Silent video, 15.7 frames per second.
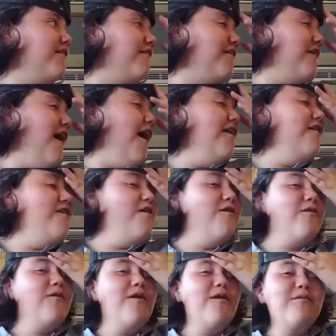I
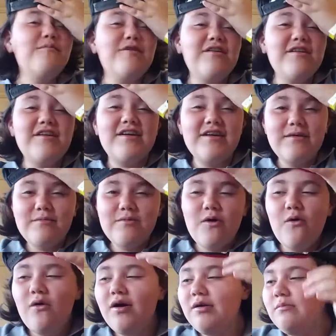know, I'm gonna keep
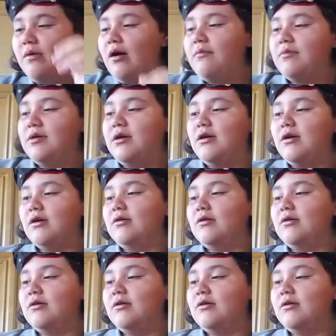going, mommy.